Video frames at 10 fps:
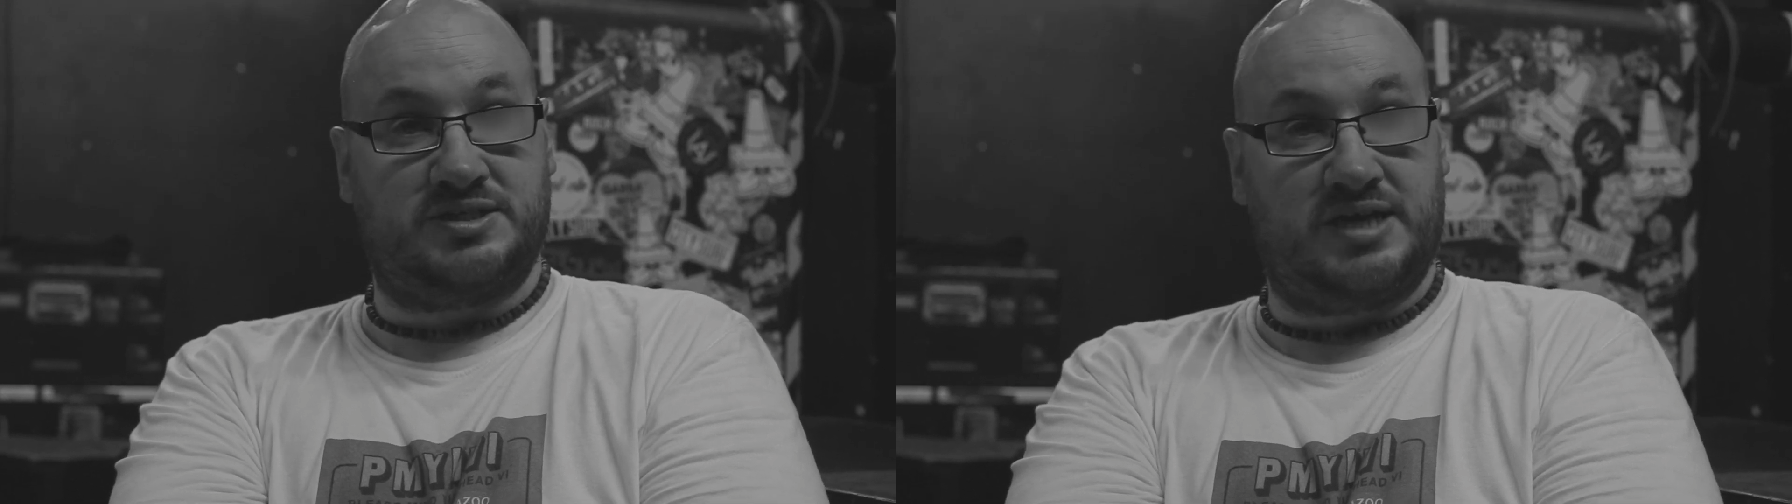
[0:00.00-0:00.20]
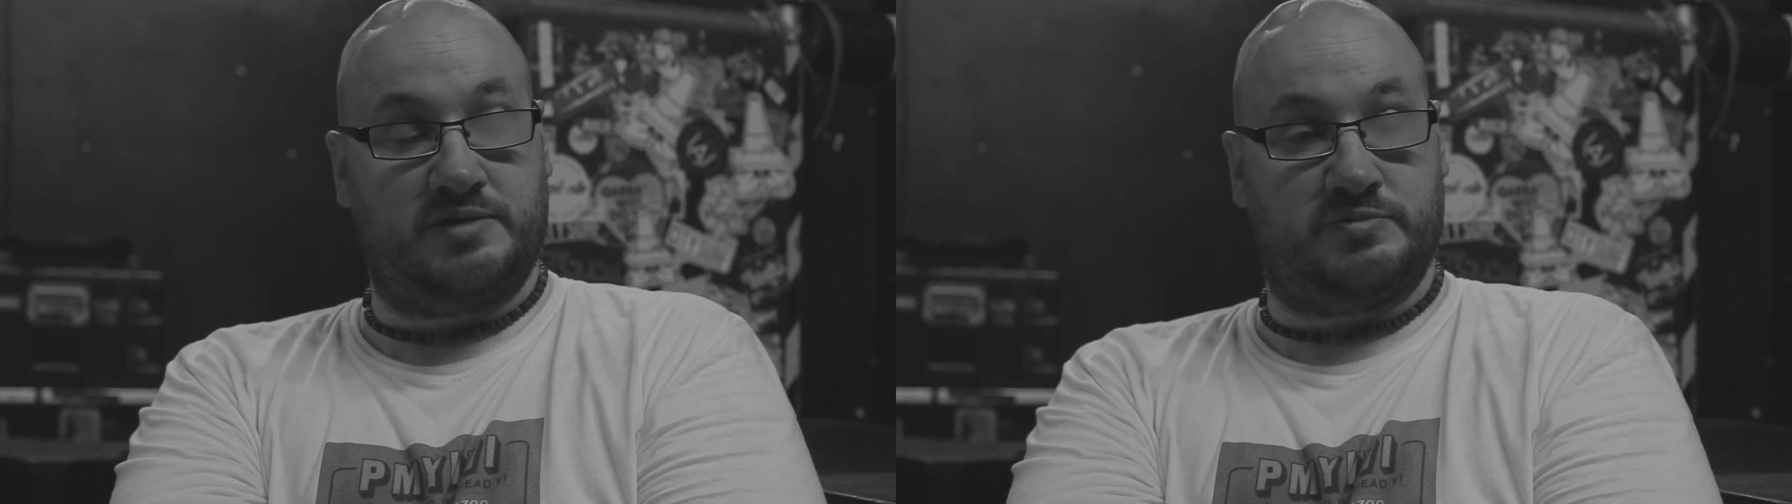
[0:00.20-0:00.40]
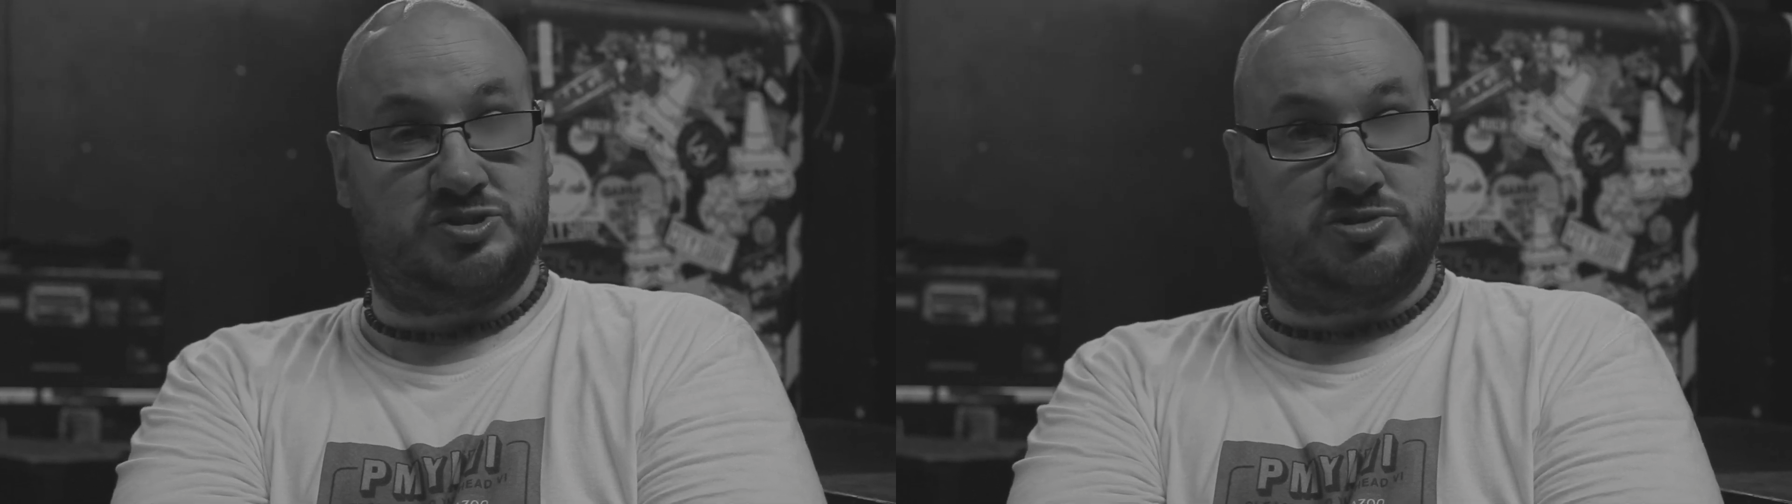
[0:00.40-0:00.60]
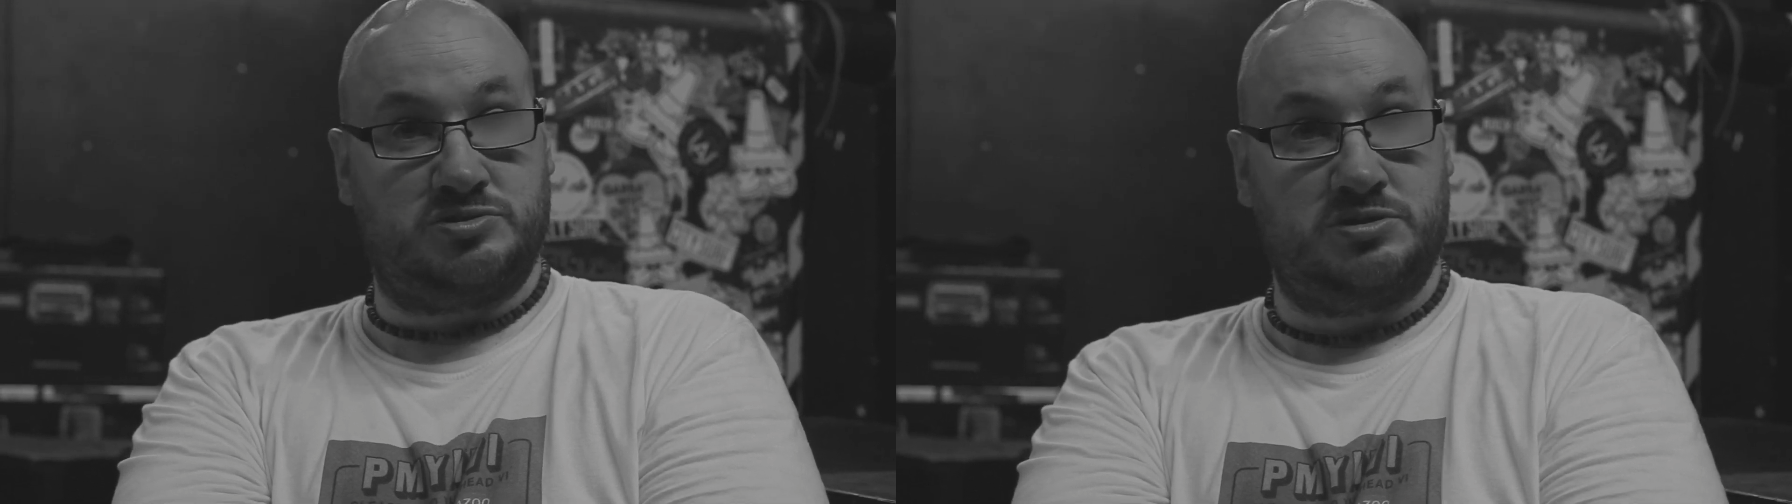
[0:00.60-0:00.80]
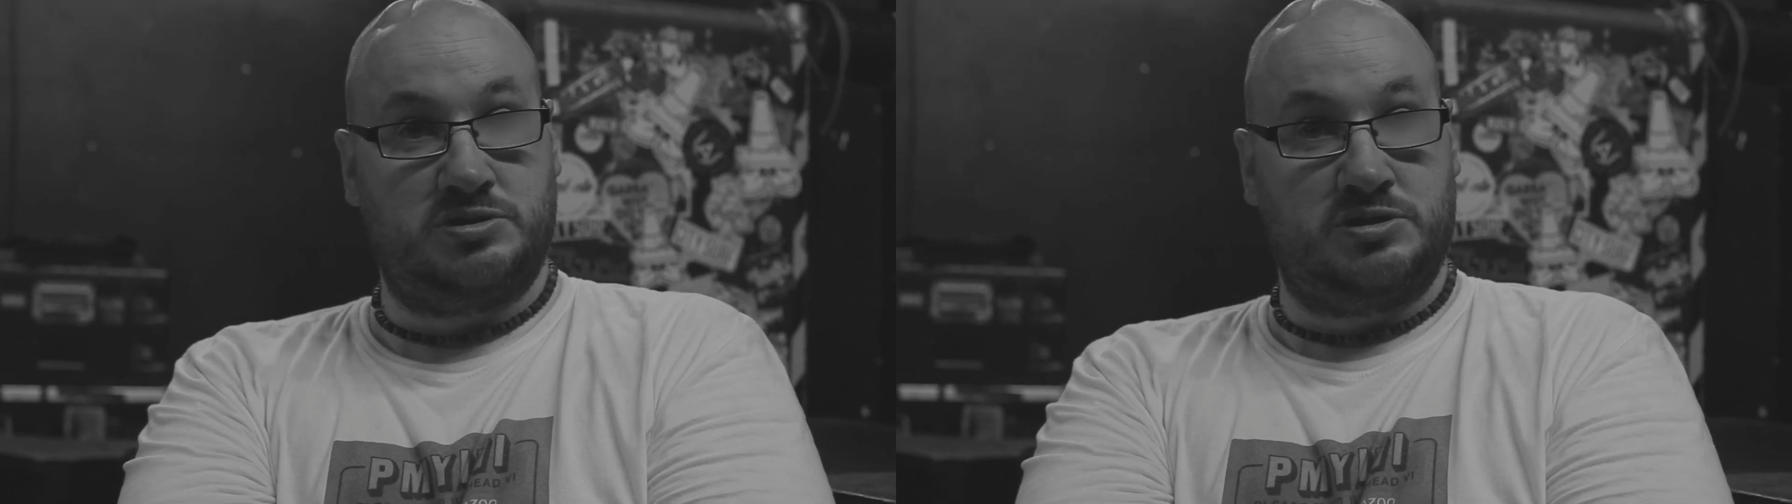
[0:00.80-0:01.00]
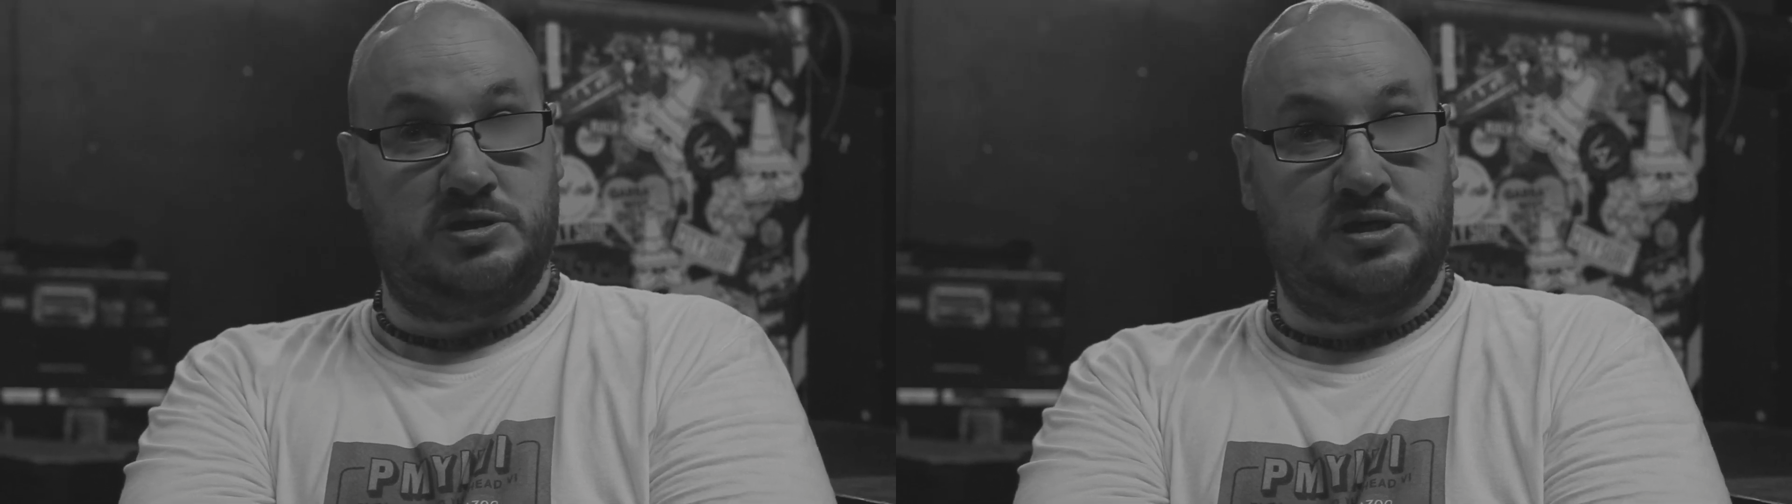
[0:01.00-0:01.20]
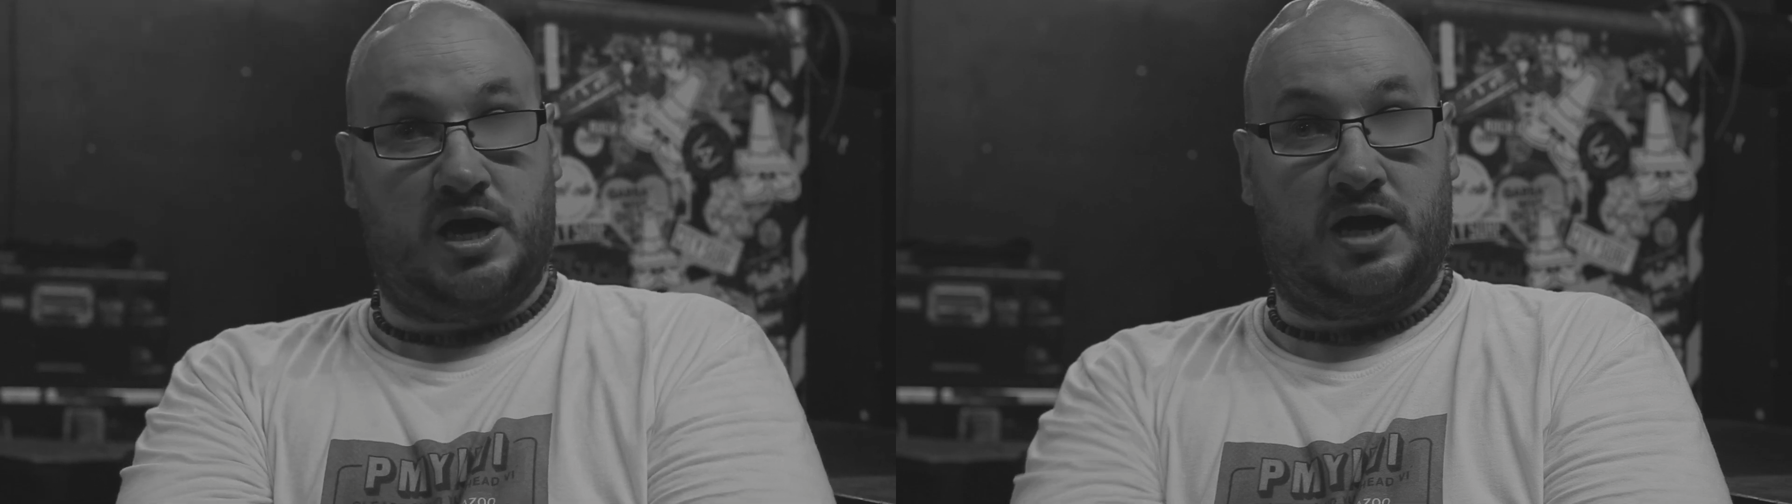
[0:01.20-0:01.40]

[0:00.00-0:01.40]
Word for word: a television.